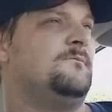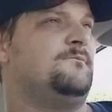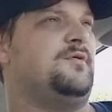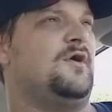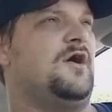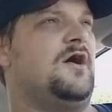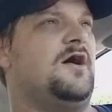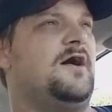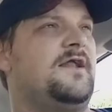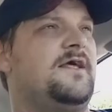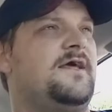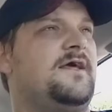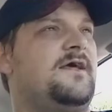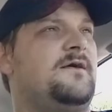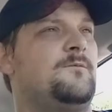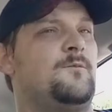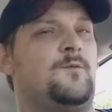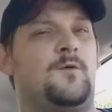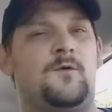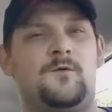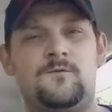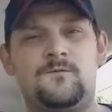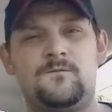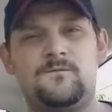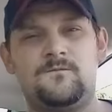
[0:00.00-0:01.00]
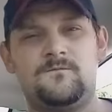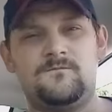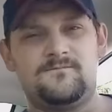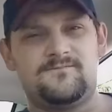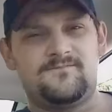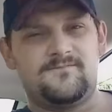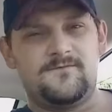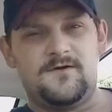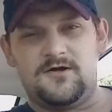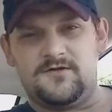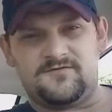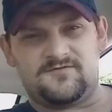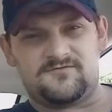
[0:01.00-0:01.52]
but it won't
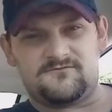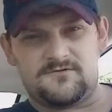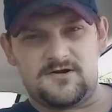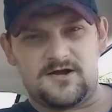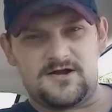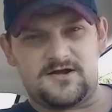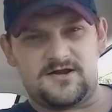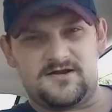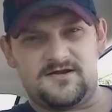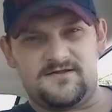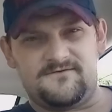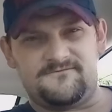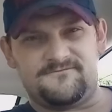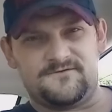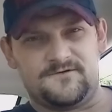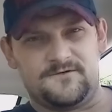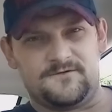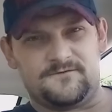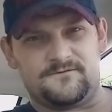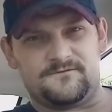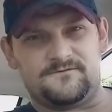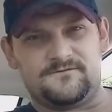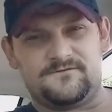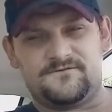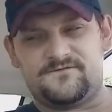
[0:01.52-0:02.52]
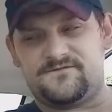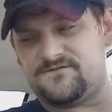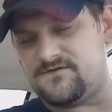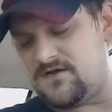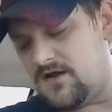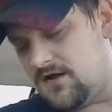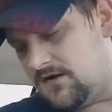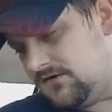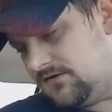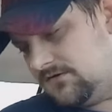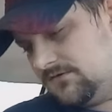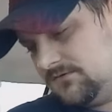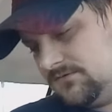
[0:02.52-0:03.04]
unthread any further.
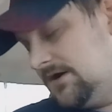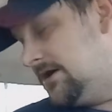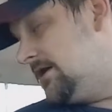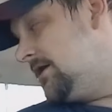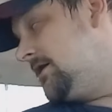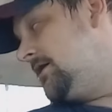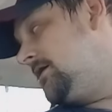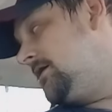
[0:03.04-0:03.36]
So